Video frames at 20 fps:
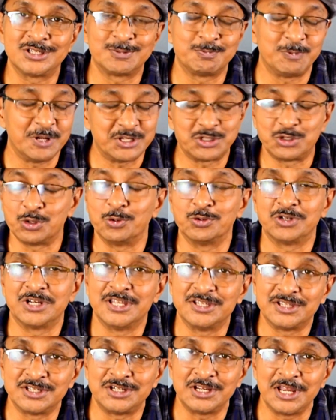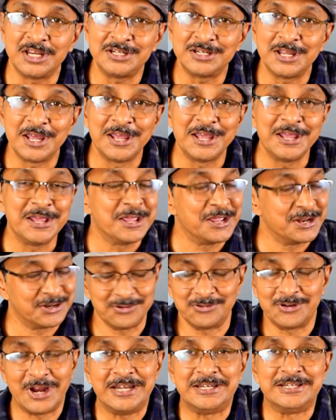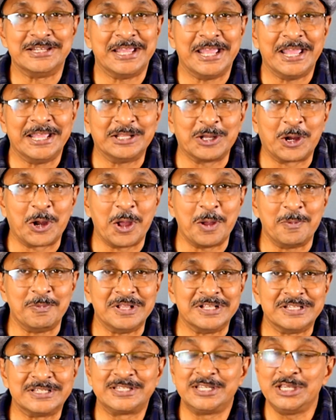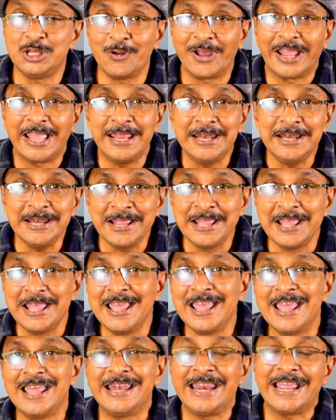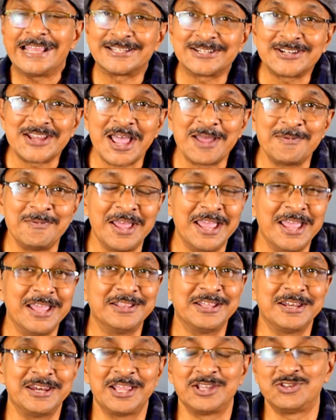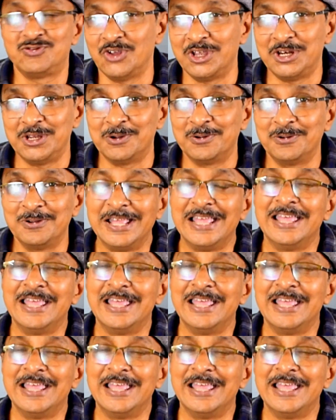Please don't hesitate to write in the comments. See you again next time in the next video.